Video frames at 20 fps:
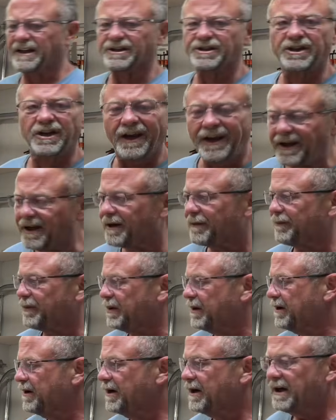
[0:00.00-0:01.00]
champ.
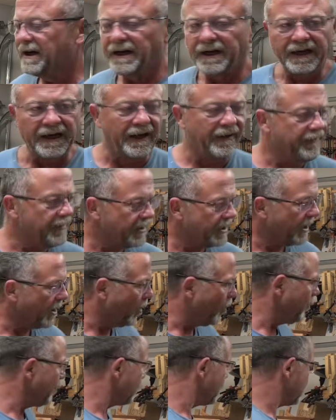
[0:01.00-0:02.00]
Even the
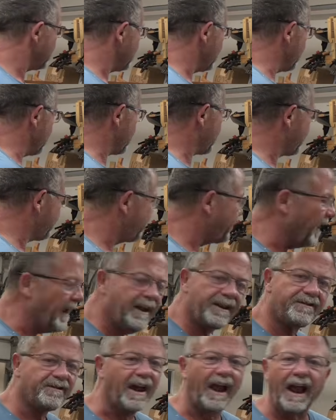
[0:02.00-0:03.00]
old one looks
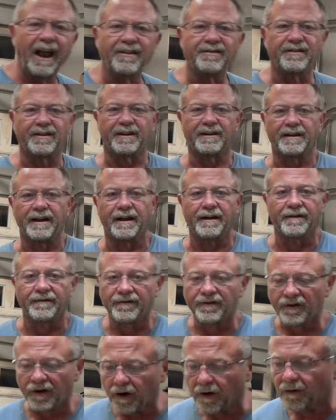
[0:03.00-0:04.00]
fantastic now.
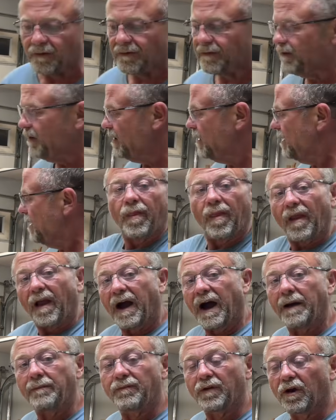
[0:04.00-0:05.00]
So
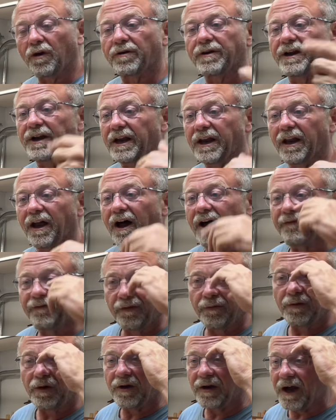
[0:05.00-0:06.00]
I'm learning a lot
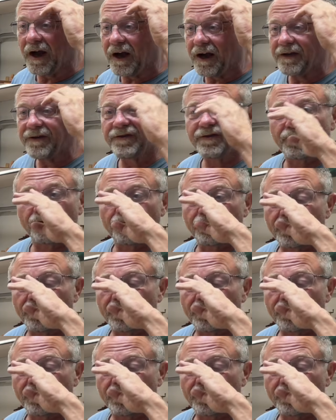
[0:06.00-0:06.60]
from you guys through the